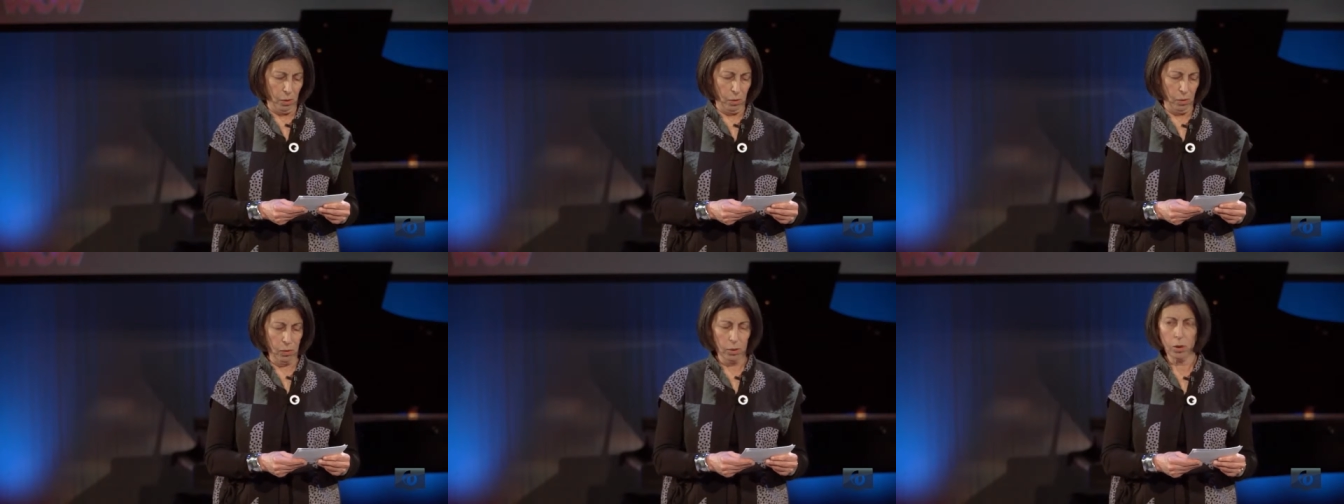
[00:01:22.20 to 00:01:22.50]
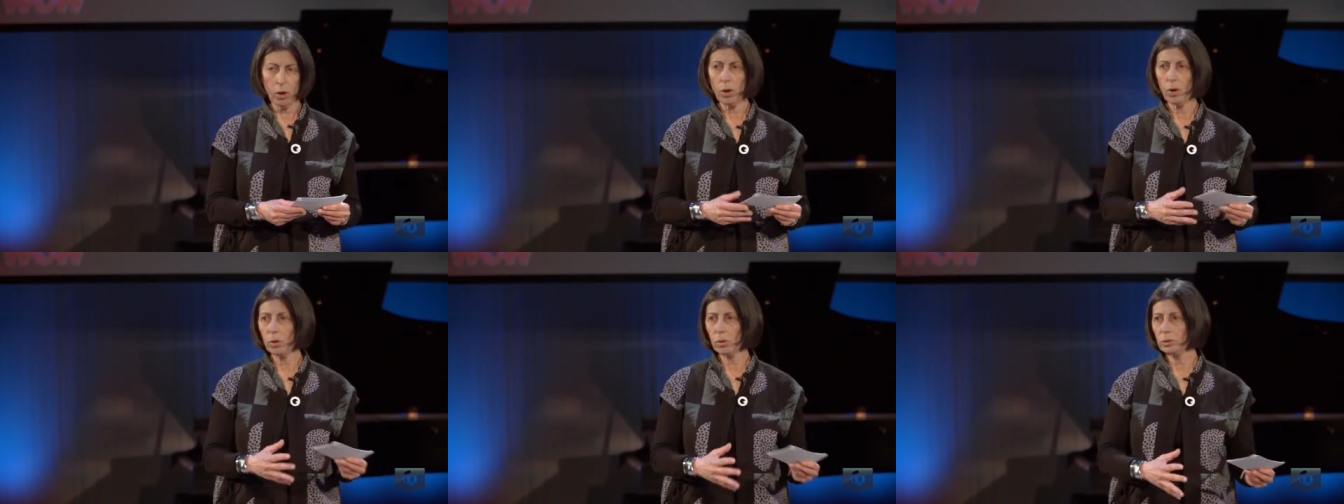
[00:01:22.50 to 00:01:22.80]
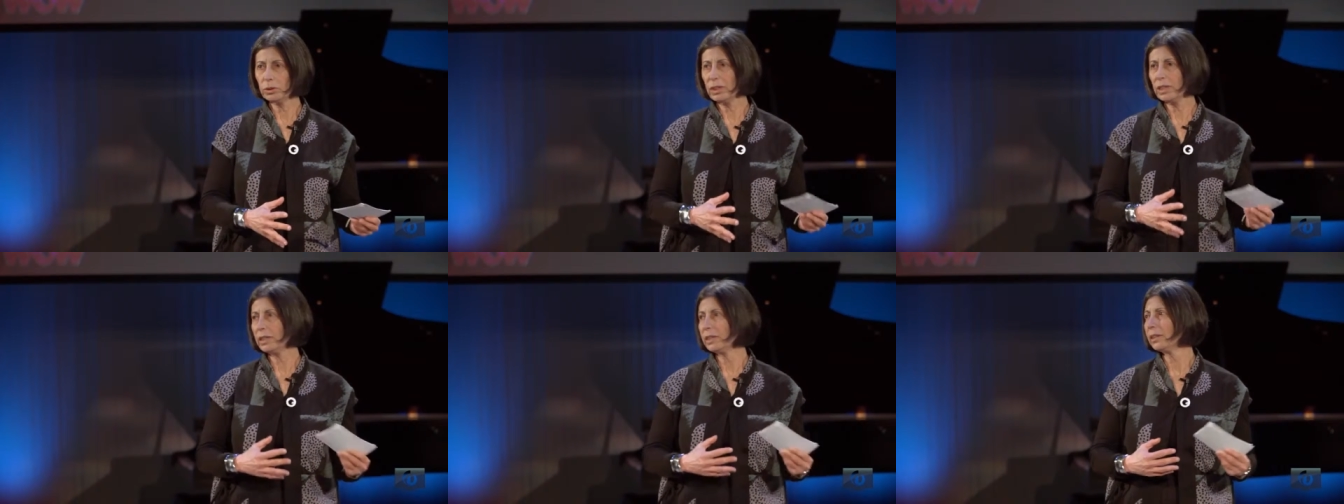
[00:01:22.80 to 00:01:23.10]
or
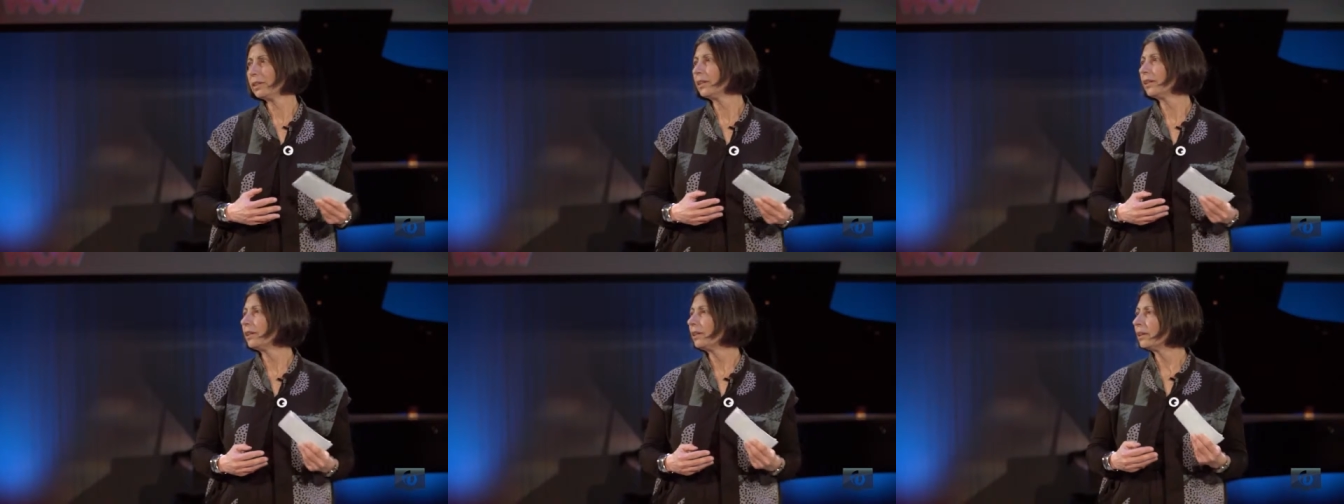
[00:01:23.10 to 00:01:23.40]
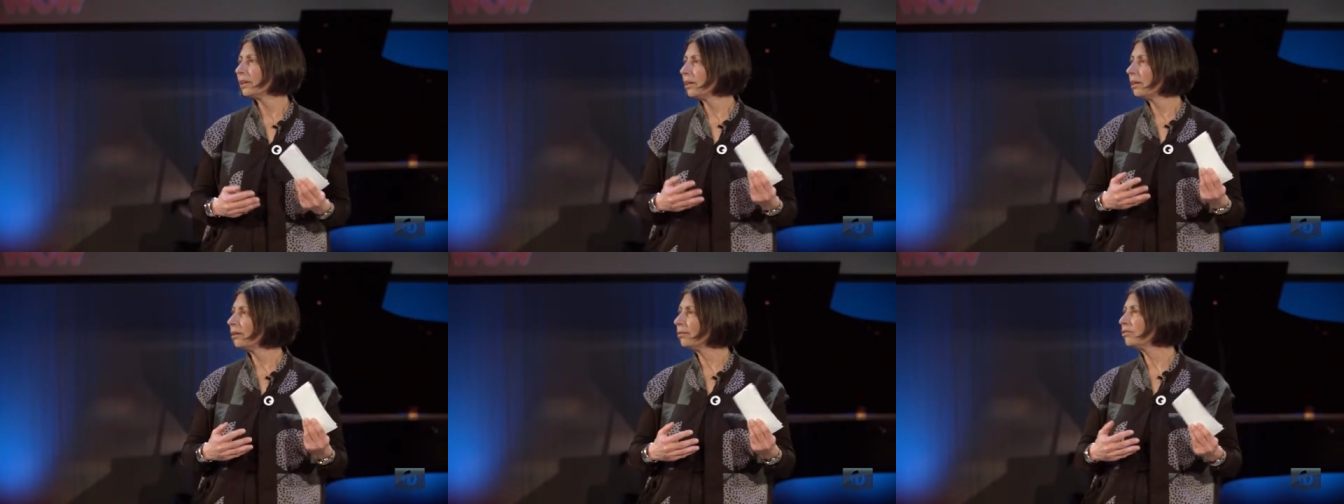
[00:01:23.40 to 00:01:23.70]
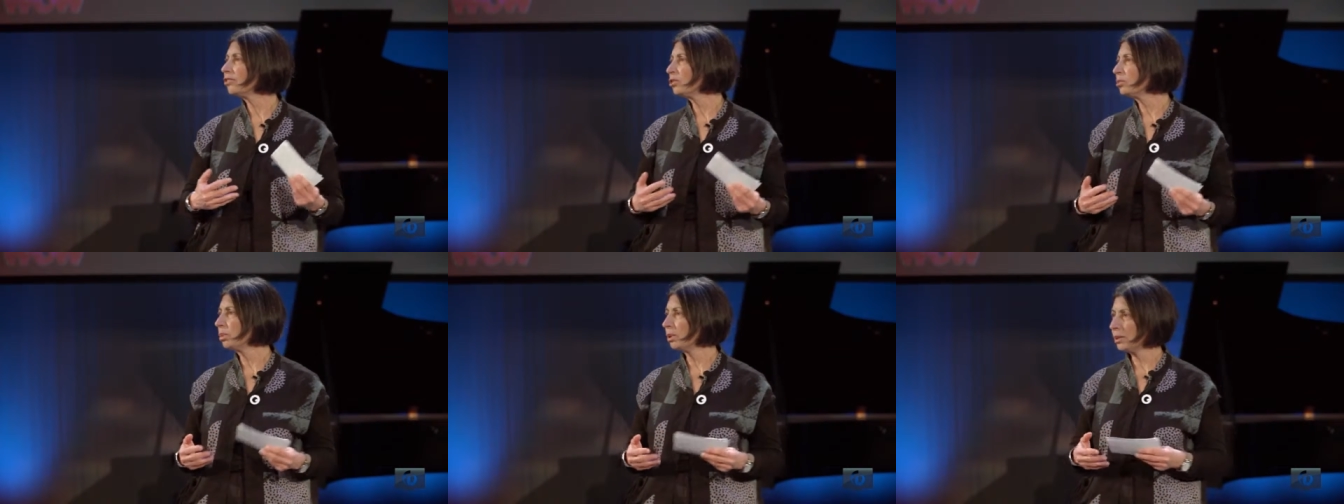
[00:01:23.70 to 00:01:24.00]
holding
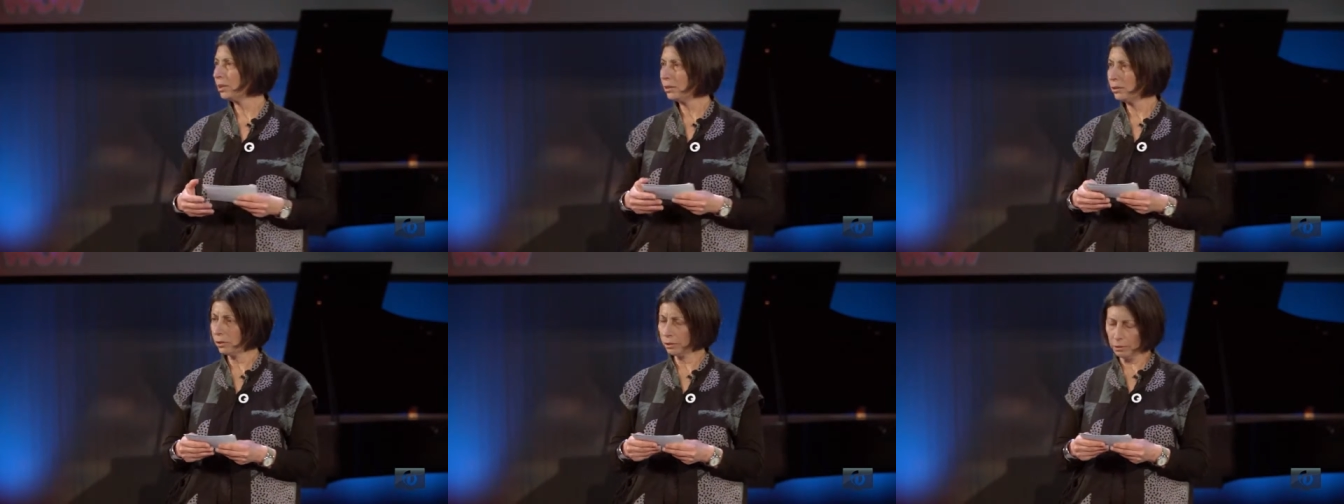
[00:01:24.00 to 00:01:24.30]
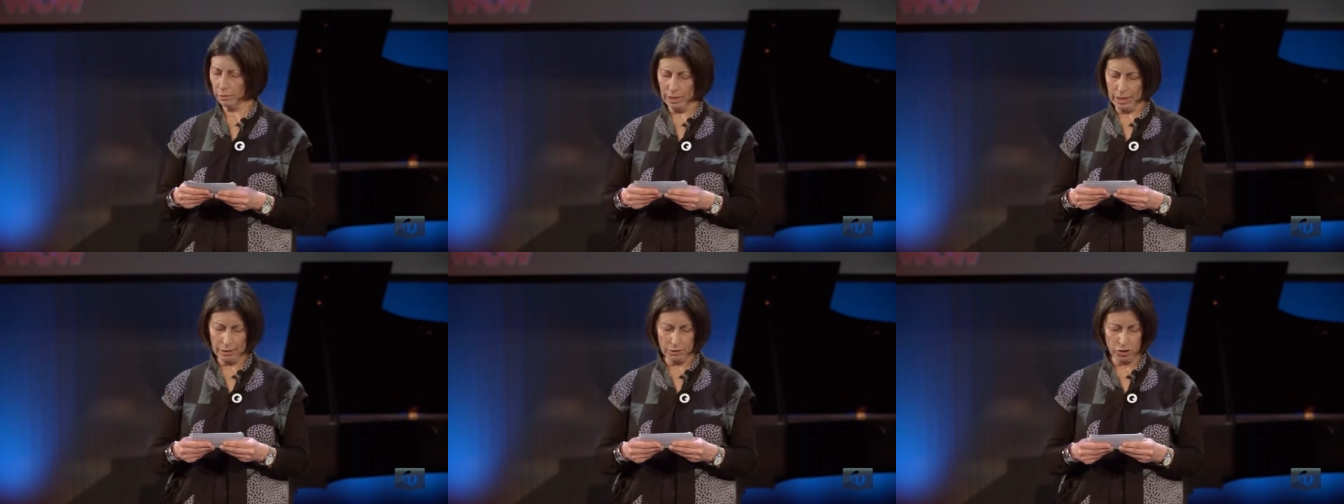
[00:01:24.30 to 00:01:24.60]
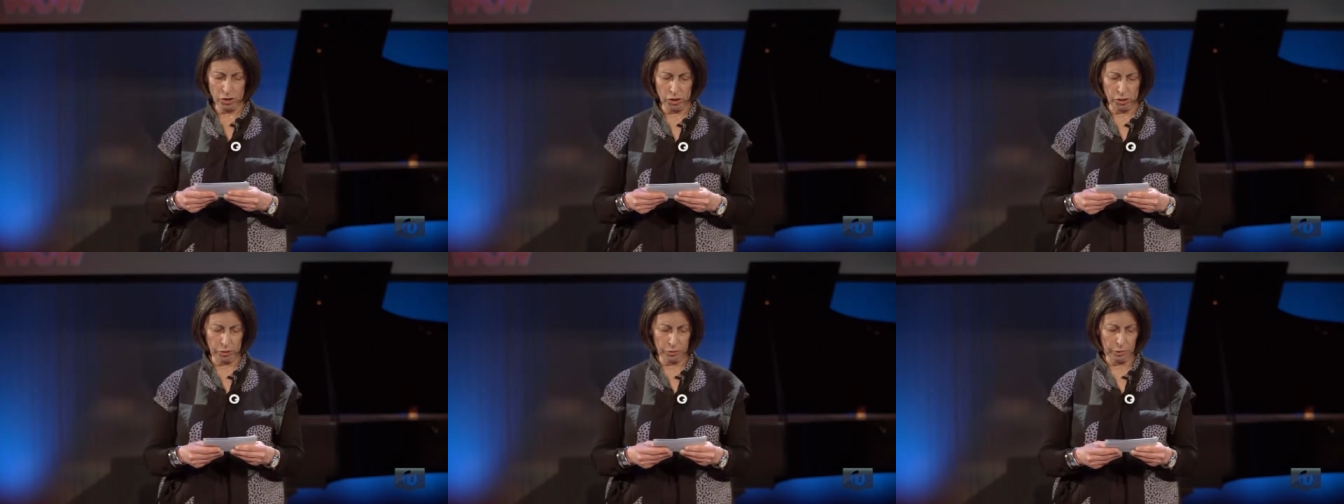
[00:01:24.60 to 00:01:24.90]
comfortably your
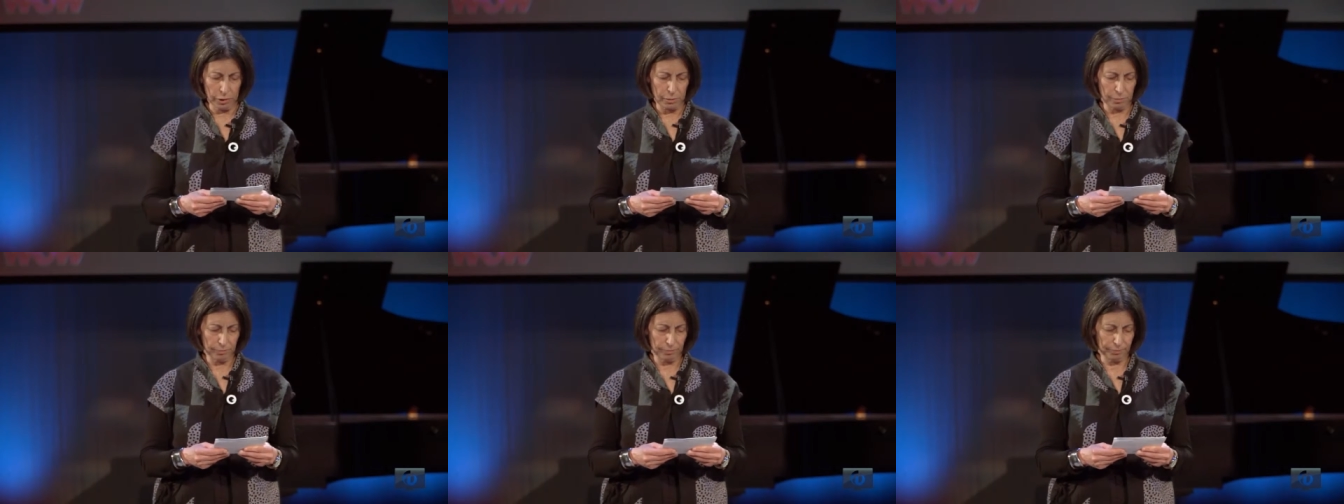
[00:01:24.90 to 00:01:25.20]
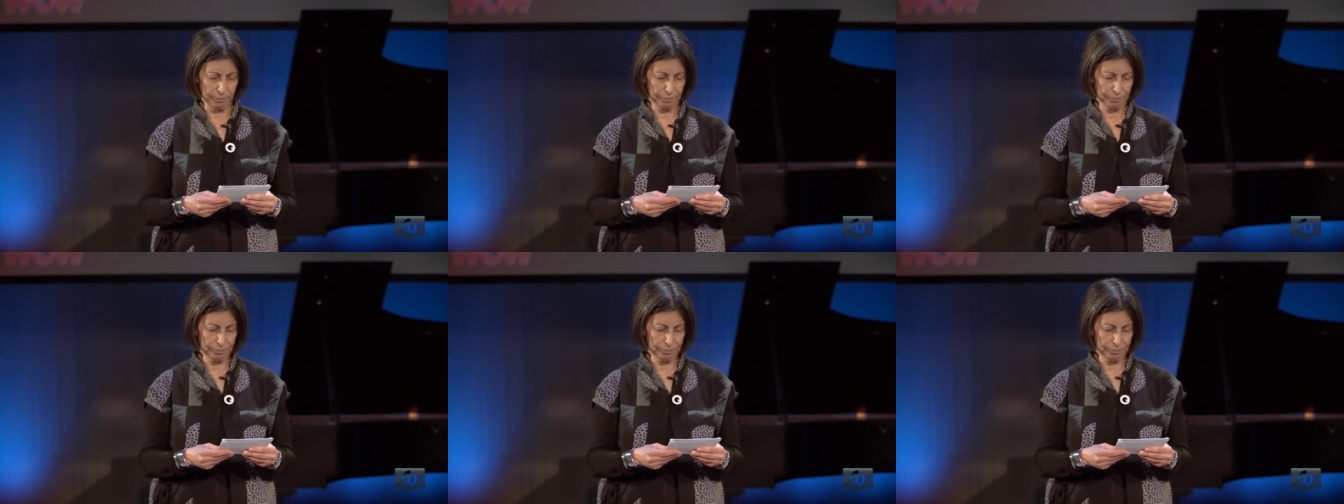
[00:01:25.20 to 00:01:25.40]
grandchildren.